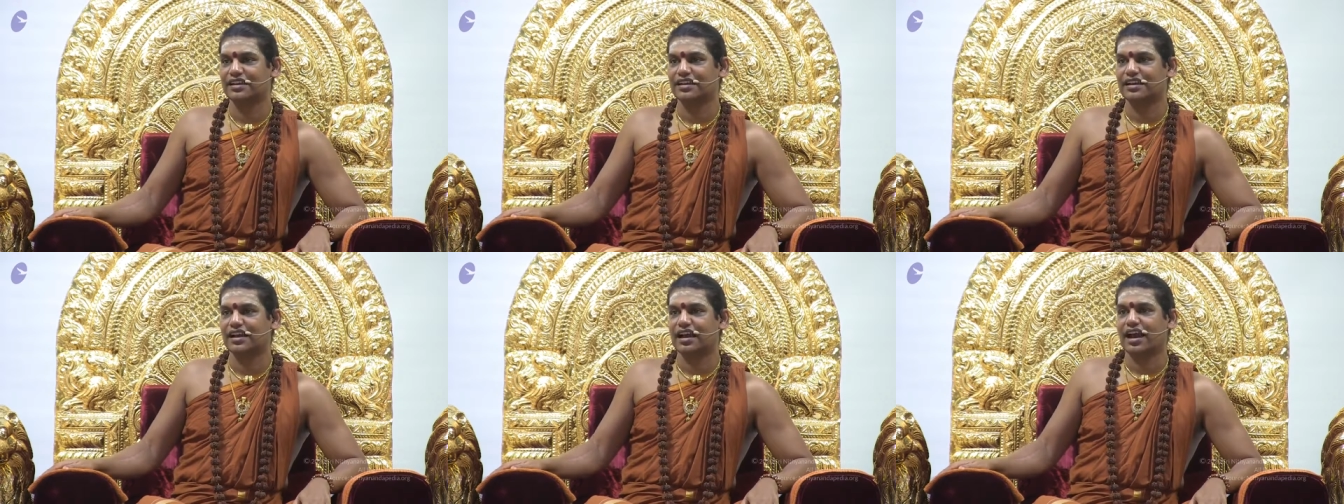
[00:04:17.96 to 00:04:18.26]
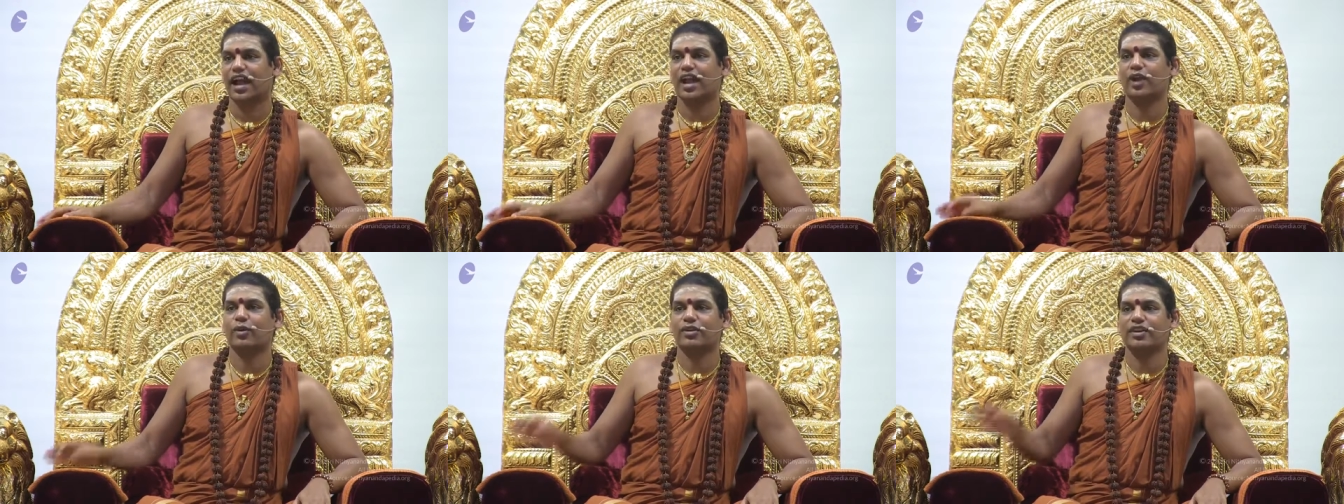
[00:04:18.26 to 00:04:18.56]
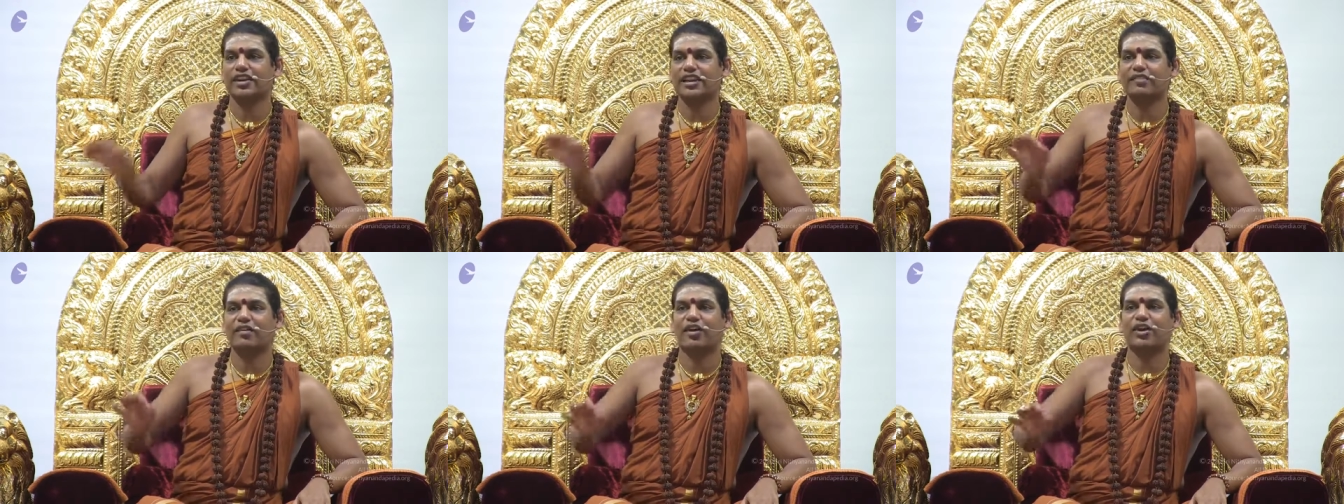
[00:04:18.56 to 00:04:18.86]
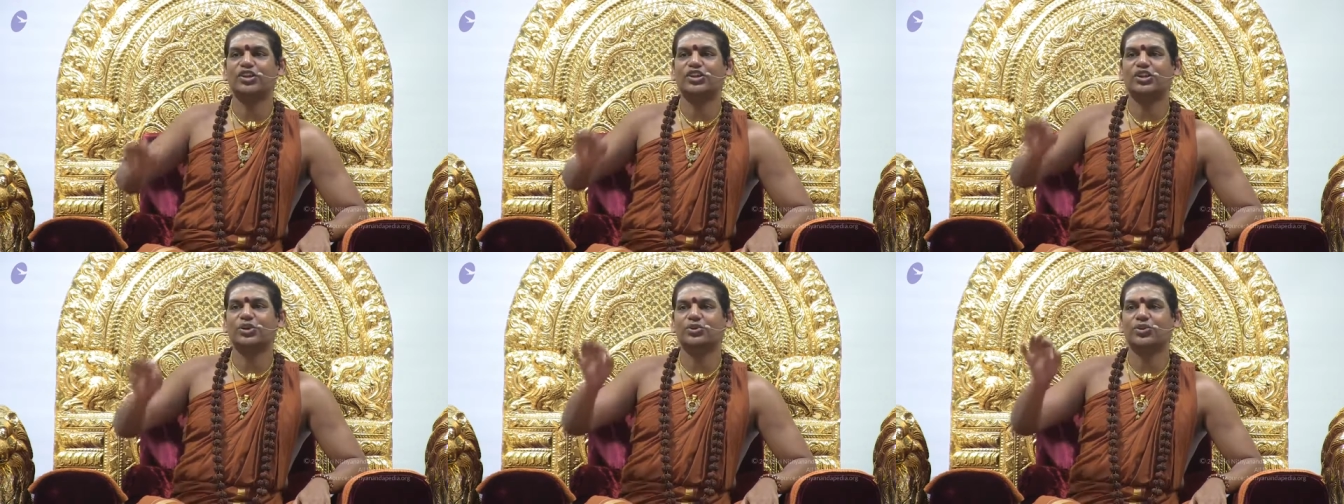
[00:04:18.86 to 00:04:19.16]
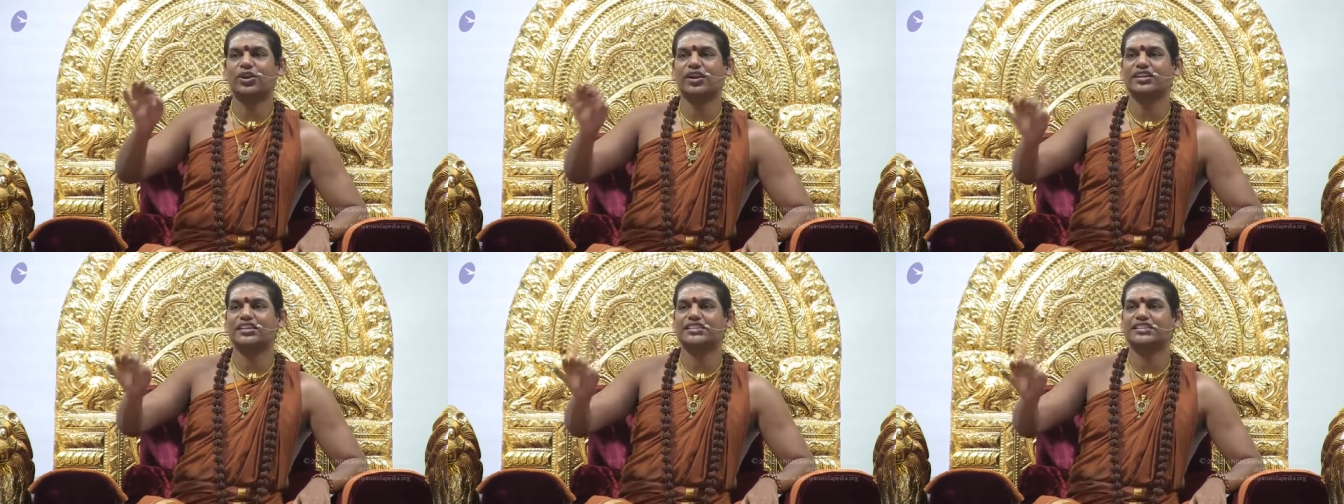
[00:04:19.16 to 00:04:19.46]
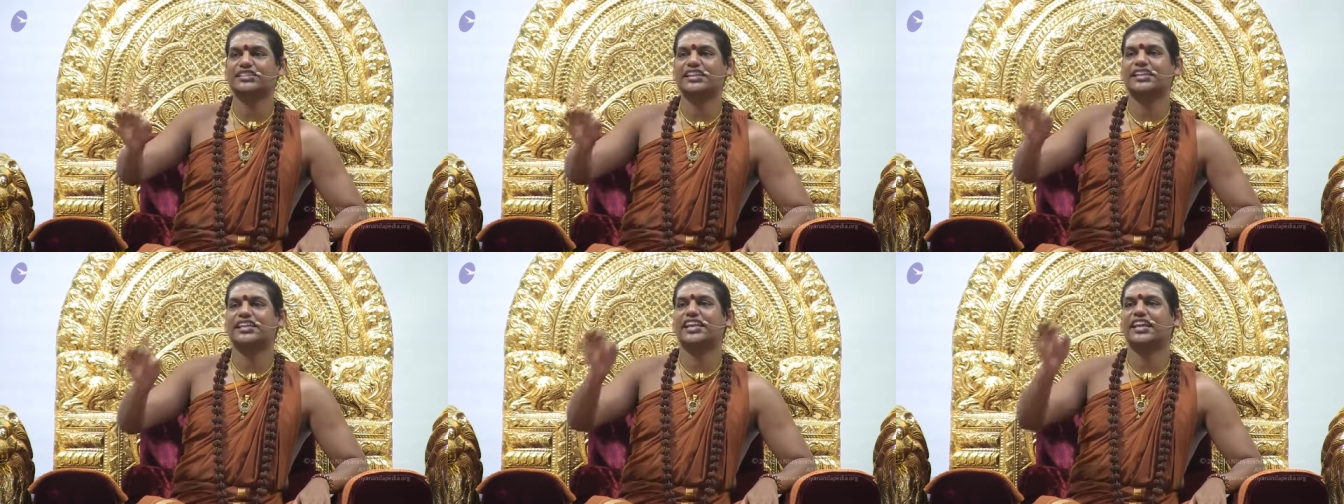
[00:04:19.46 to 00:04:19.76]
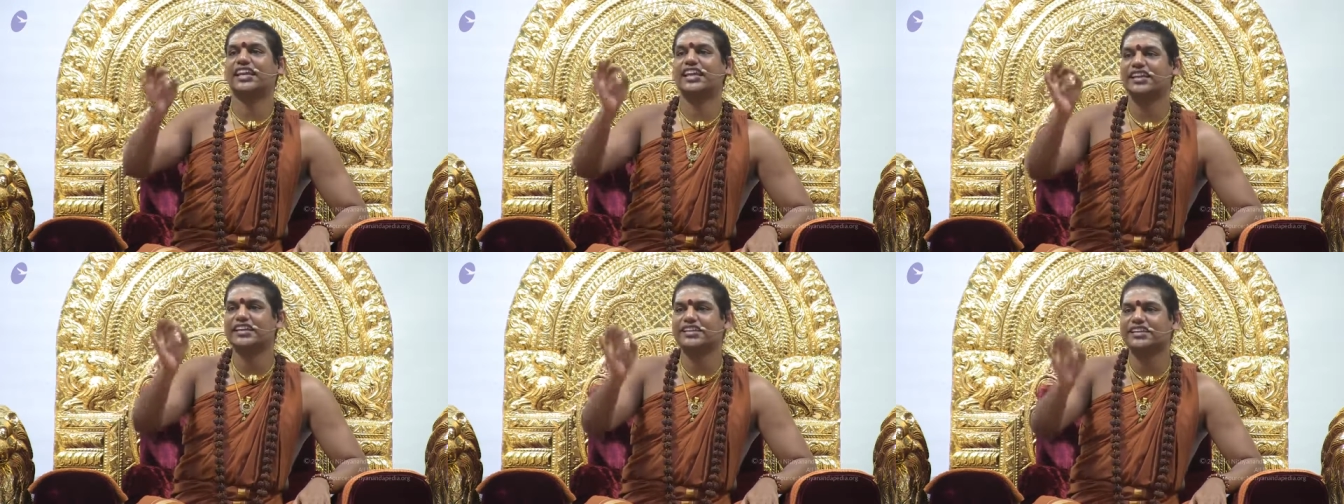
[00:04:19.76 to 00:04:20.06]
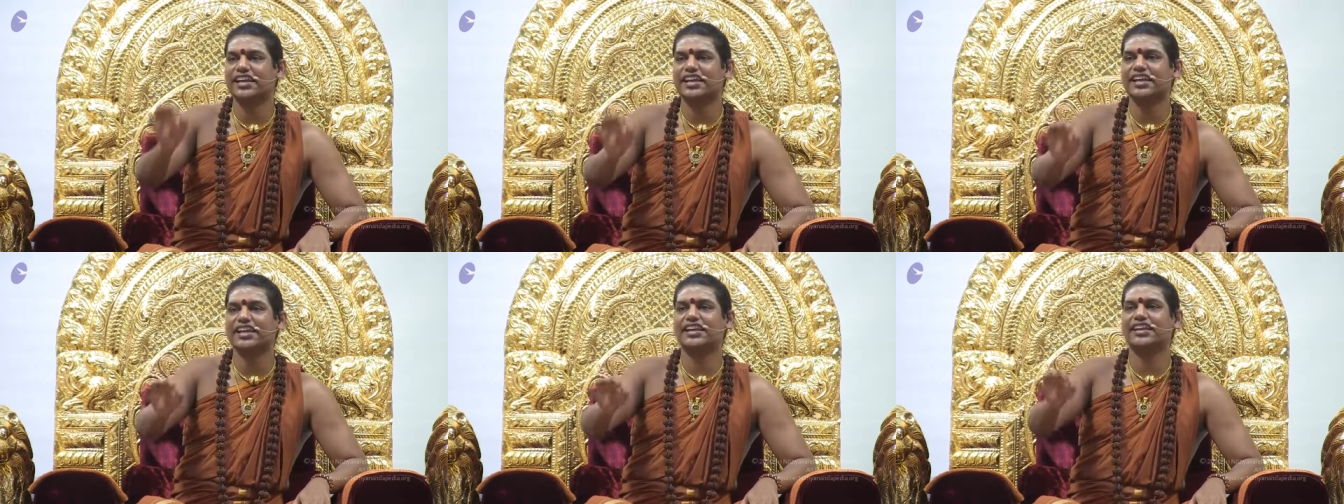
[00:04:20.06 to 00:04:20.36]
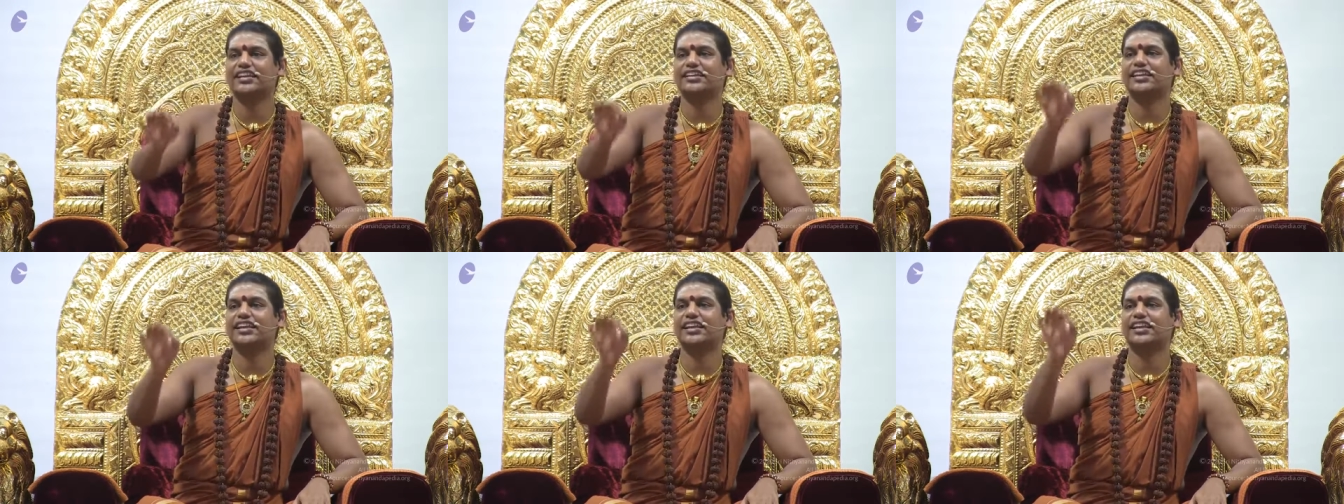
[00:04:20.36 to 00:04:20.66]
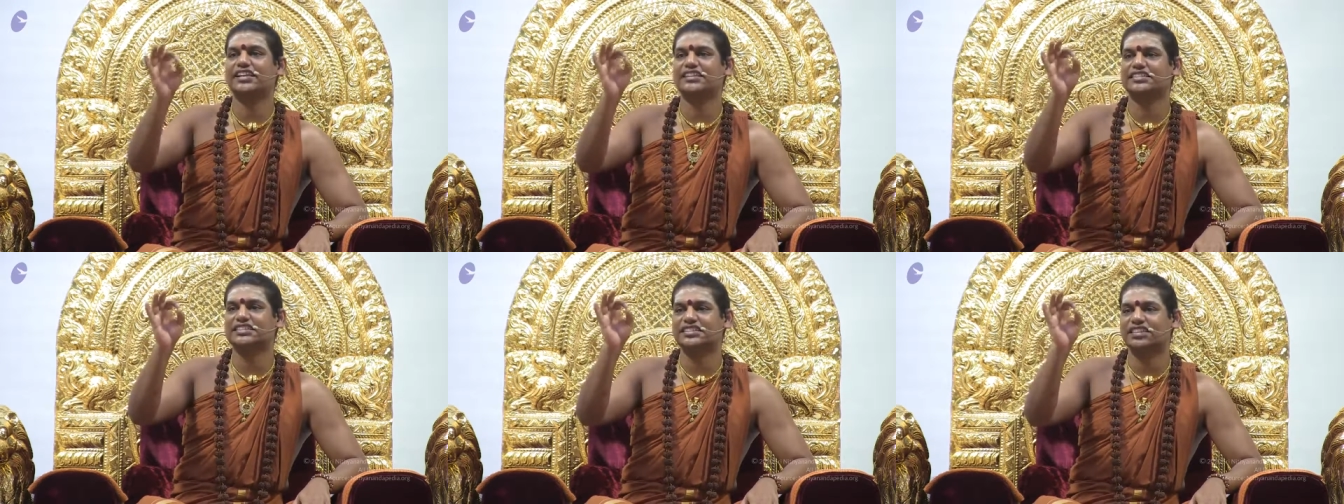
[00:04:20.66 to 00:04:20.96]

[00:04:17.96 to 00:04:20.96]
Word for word: I only want you to understand integrity is